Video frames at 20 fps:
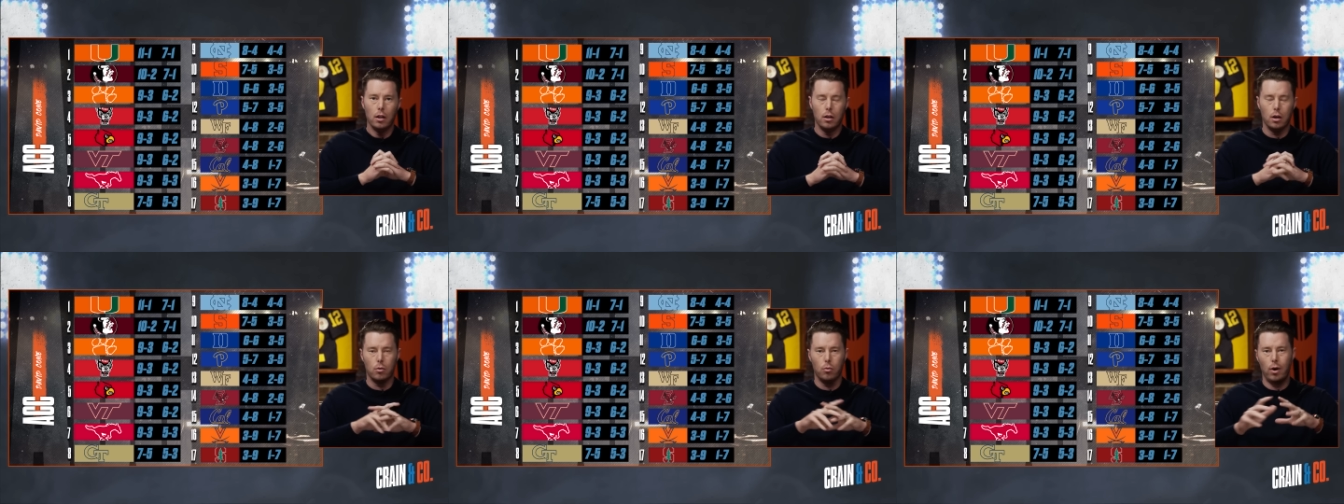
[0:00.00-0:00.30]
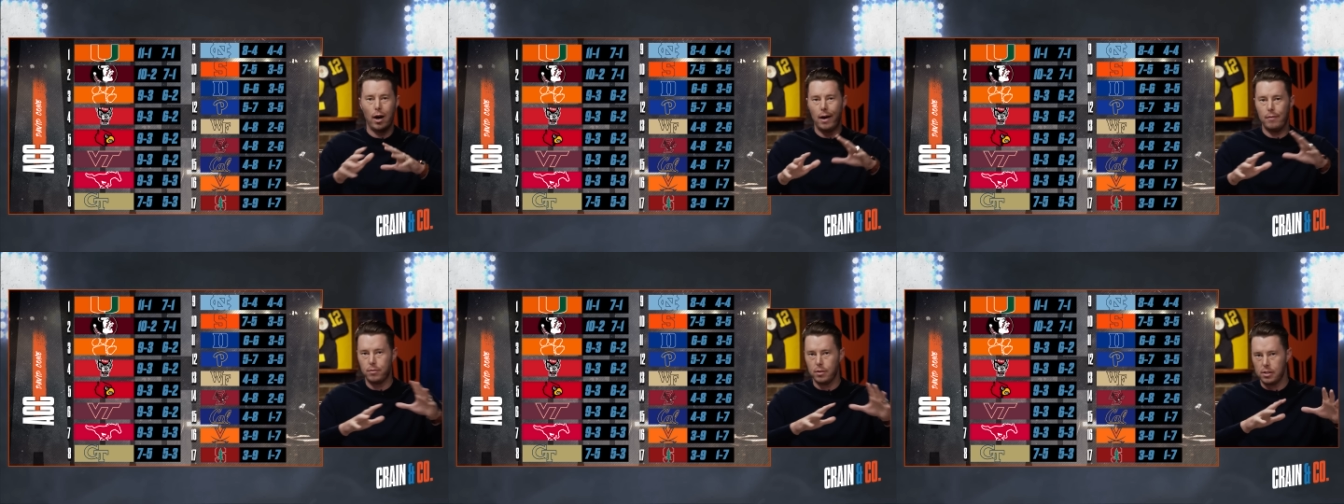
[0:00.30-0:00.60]
look, we'll
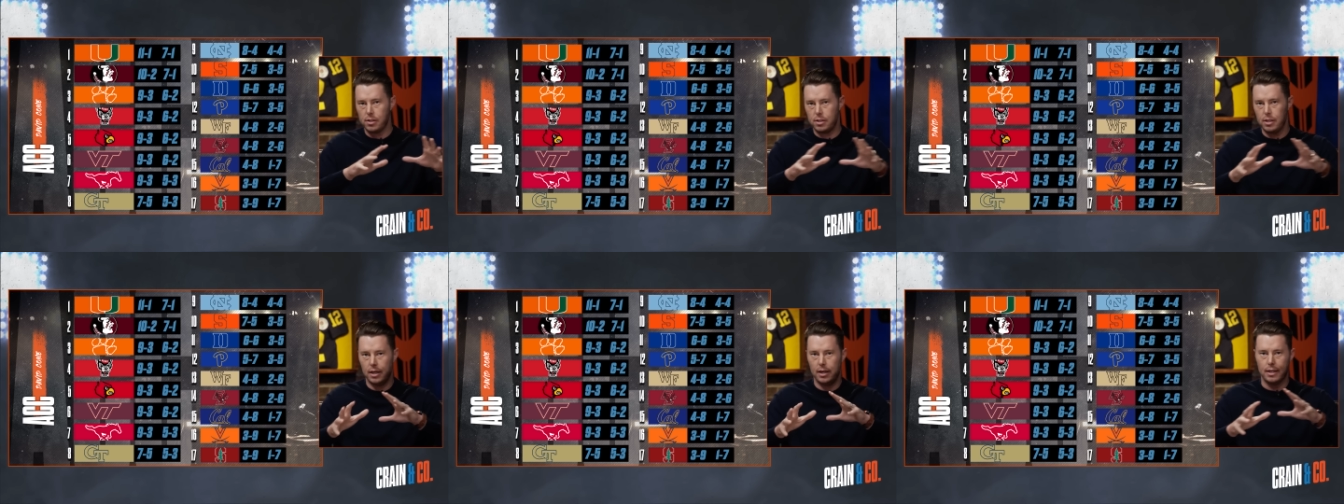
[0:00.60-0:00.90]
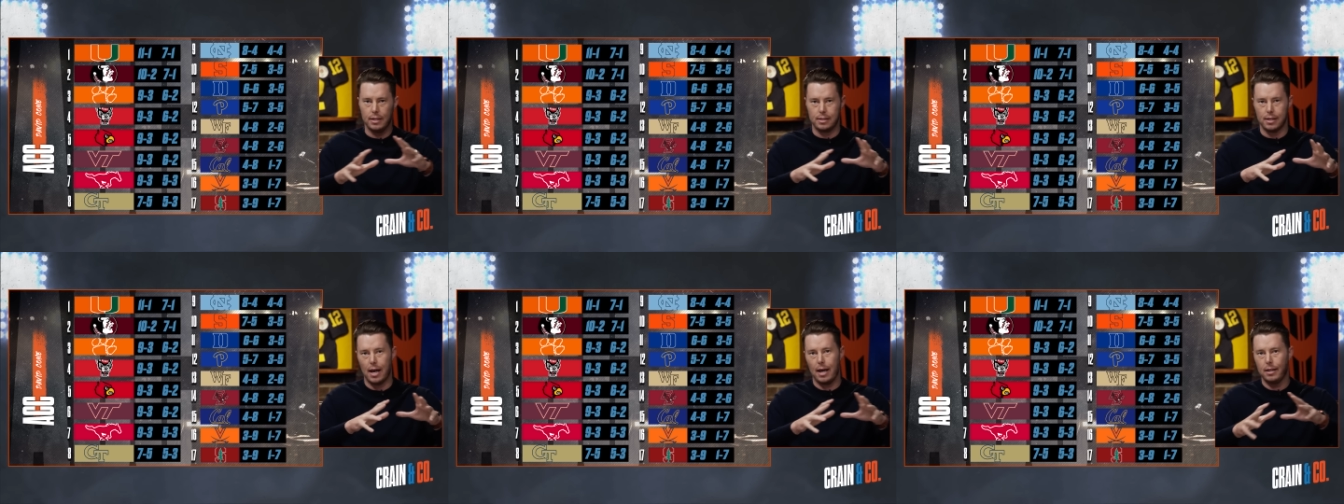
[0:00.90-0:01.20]
have to see
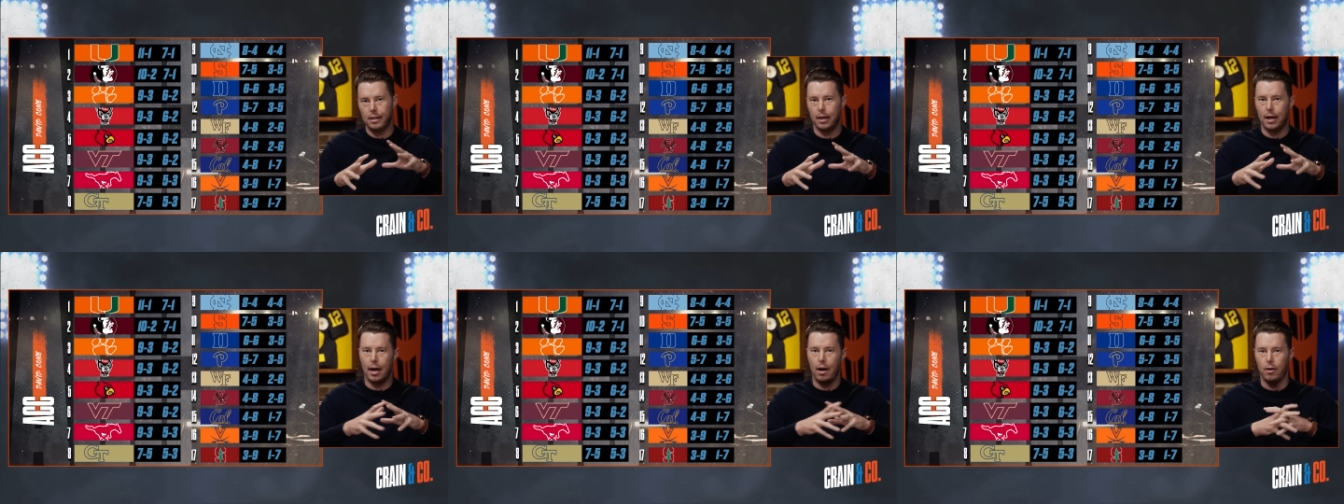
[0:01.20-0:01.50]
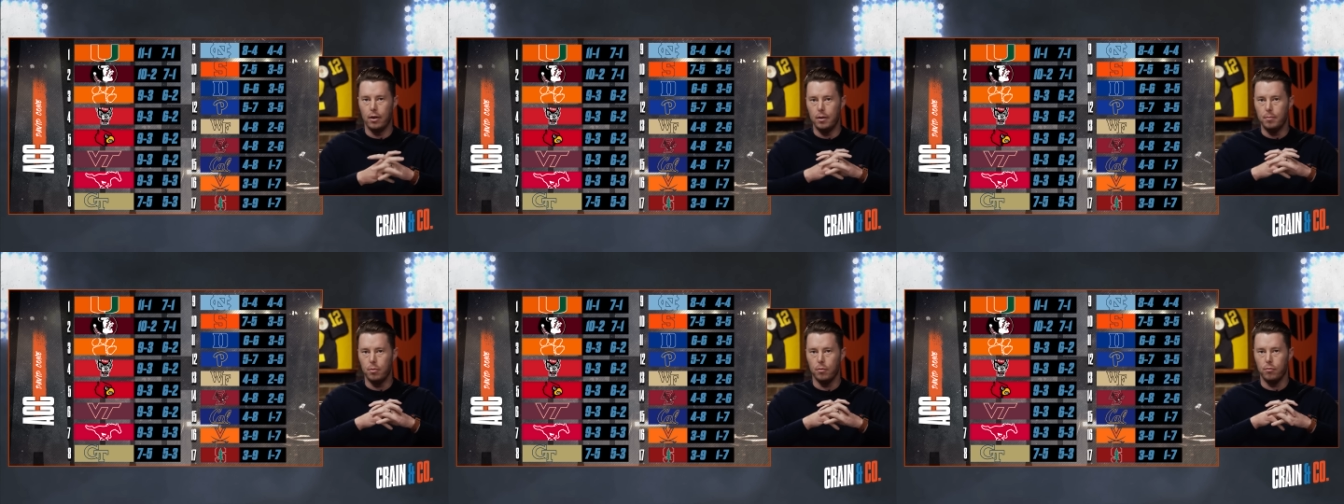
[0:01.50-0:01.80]
exactly how
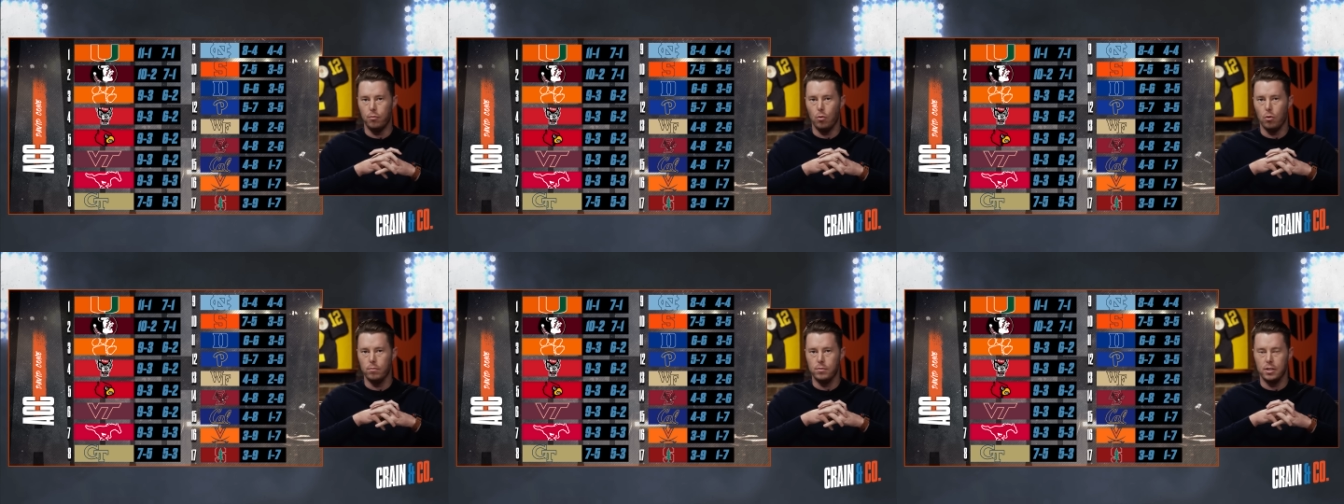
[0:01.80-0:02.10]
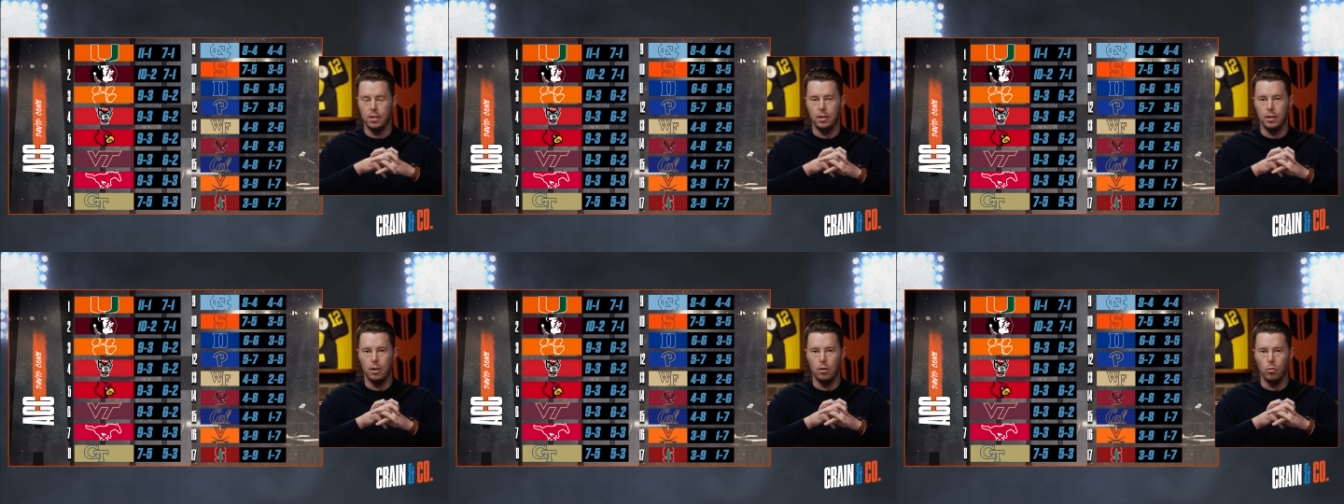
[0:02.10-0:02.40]
he performs
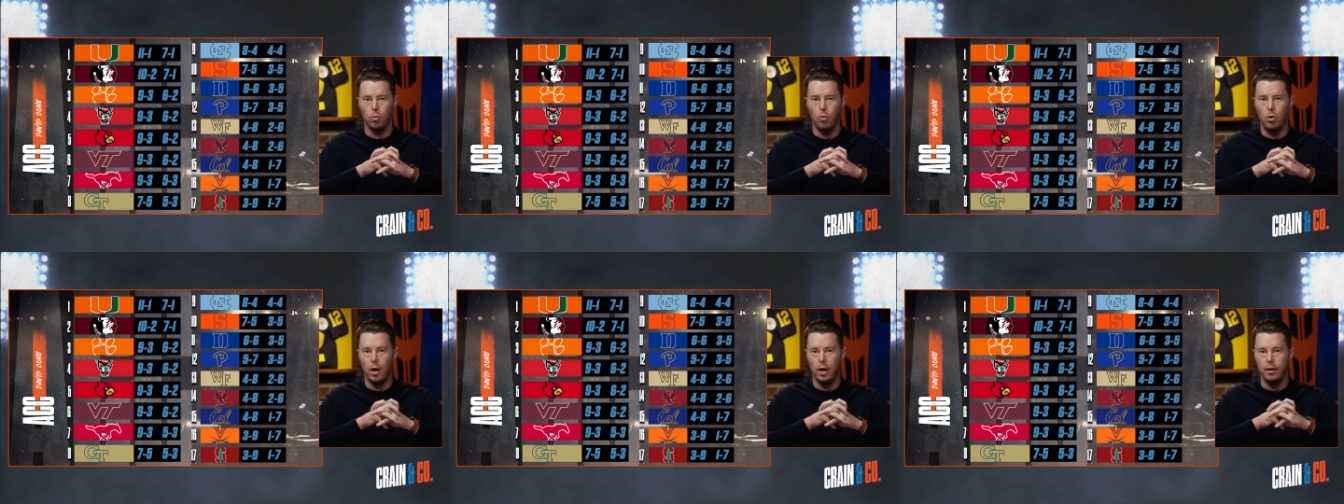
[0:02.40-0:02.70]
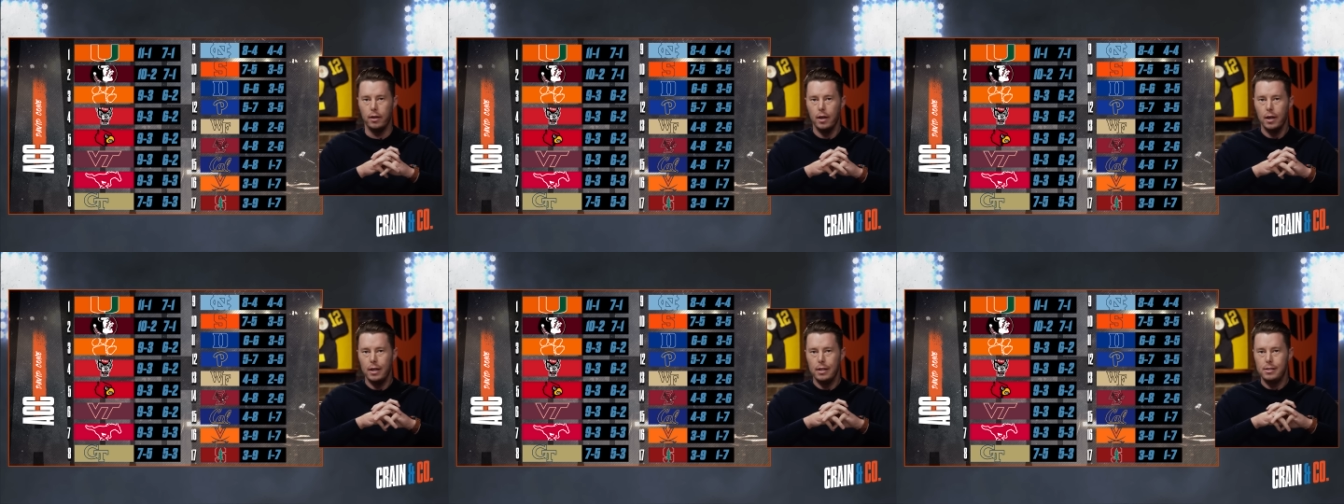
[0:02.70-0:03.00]
in year one.